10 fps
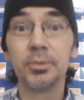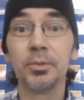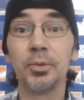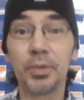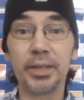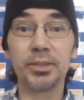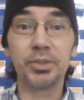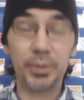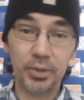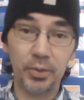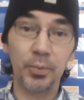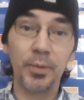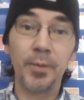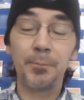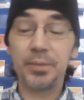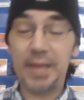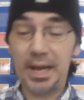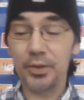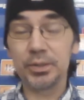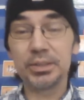Okay, so we know
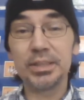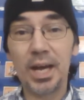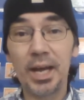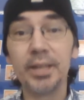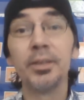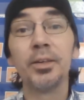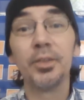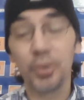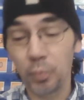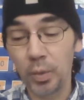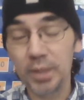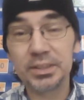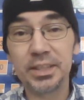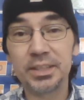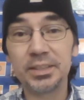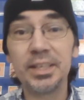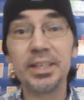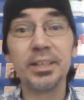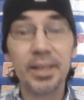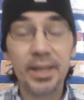now there's nine. There was
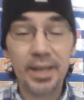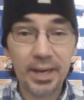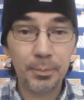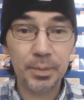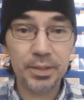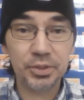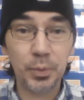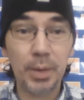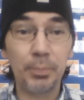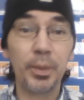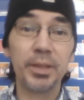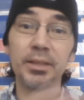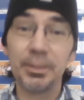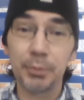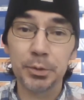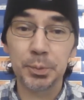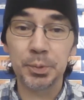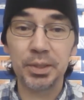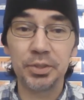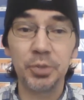16. How many swam away? The difference
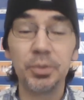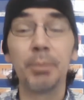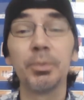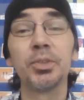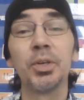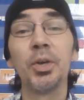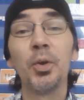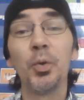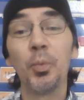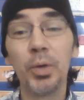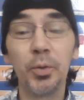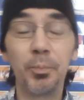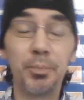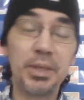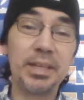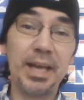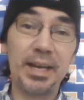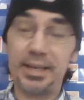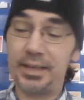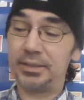between the two numbers will be that
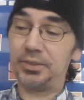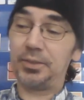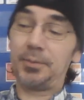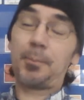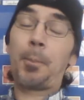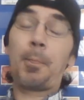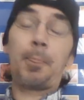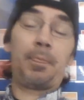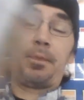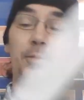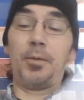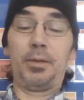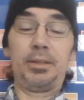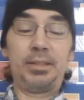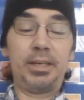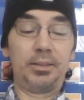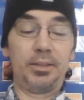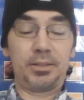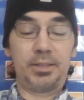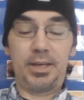answer. So let's take a
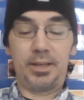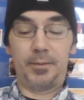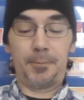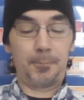look together.